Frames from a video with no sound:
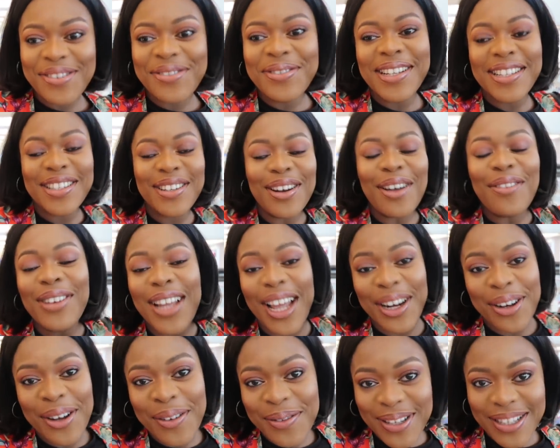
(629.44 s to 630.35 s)
who is
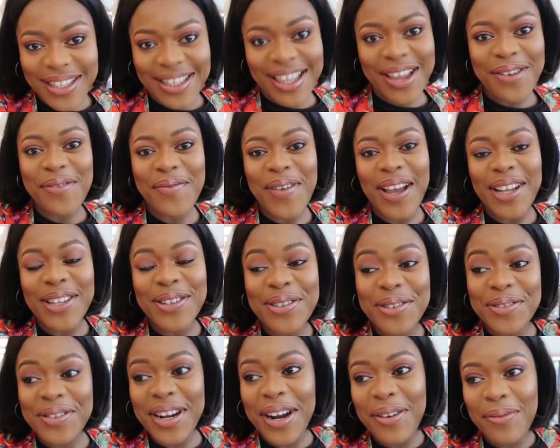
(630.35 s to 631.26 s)
lovely enough to stay with my
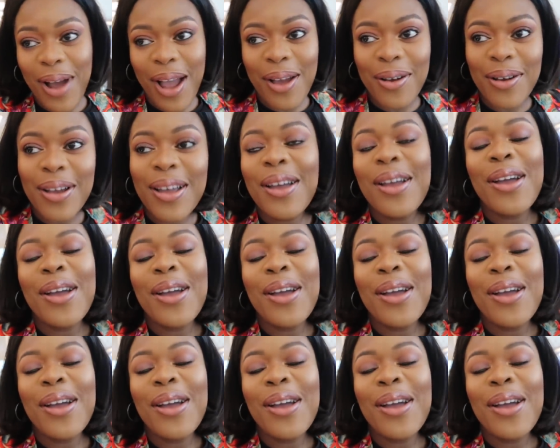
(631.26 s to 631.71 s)
children while